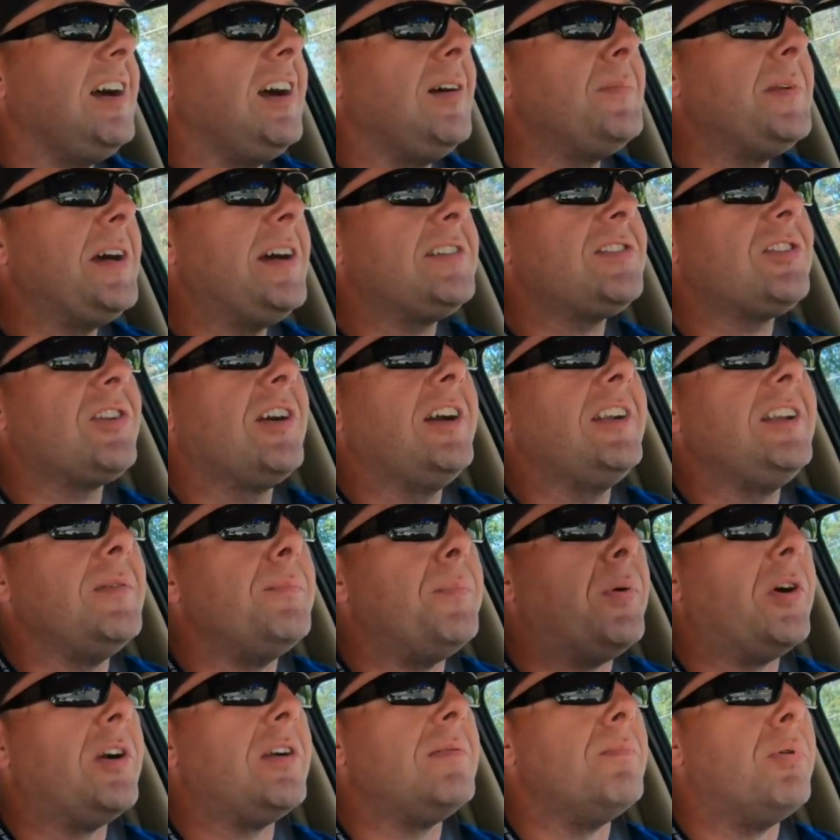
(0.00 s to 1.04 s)
I'm not trying to
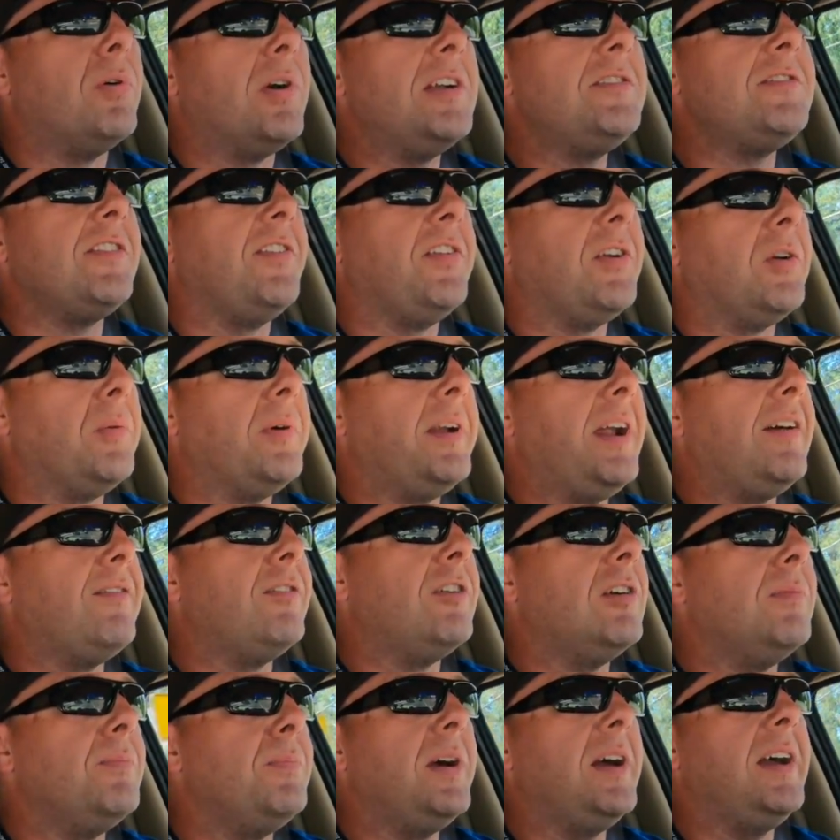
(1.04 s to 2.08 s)
burn bridges or
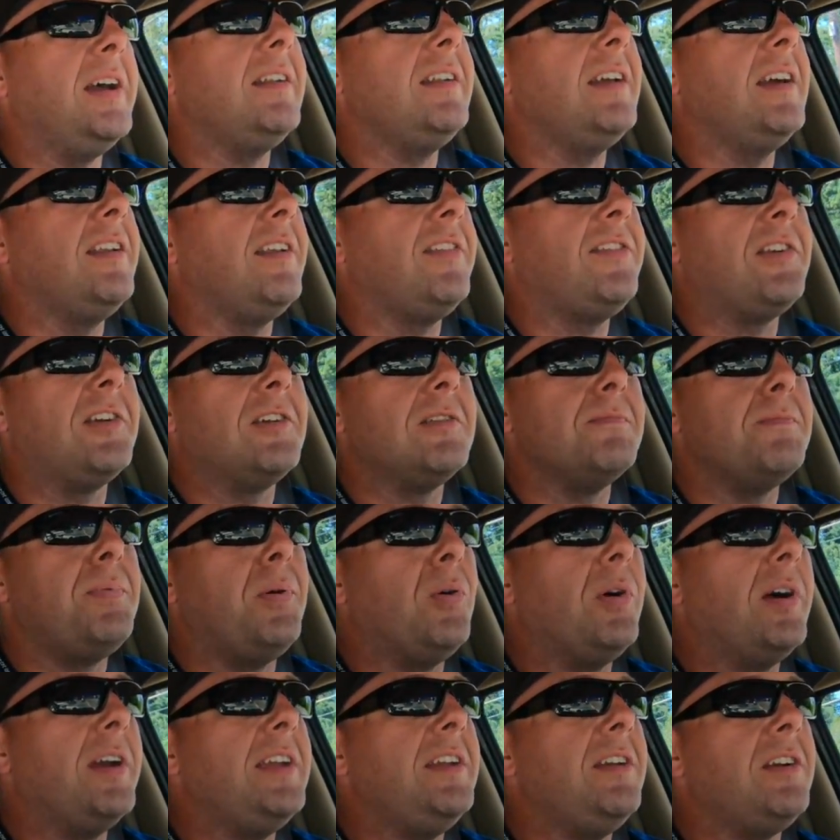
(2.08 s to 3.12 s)
whatever, but at a certain
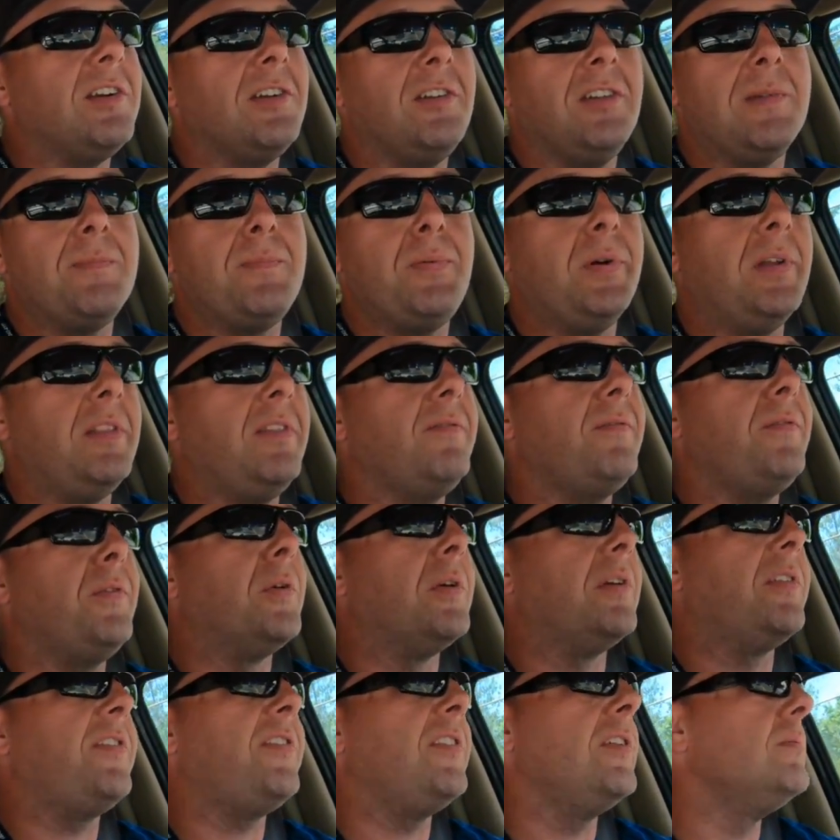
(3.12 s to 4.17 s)
point, you can only put
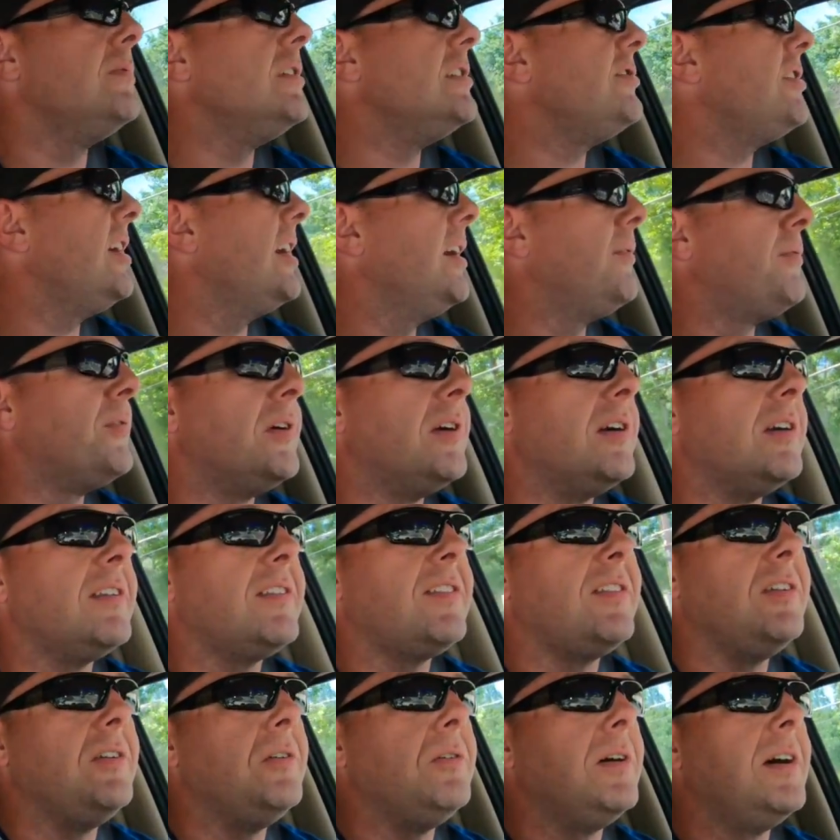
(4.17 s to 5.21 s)
forth so much effort
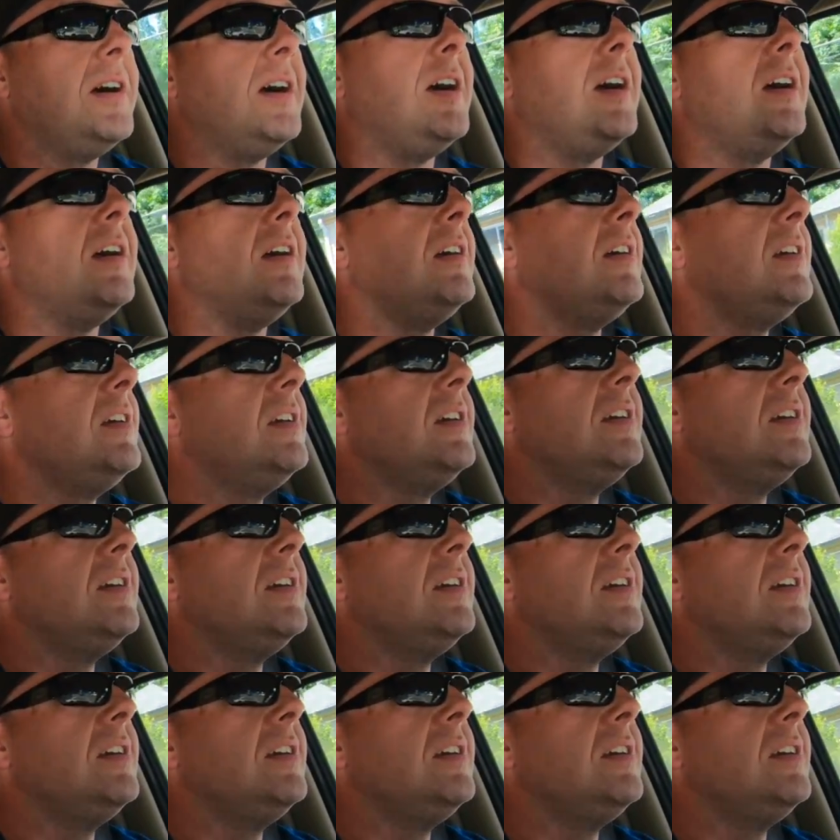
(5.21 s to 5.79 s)
to uh,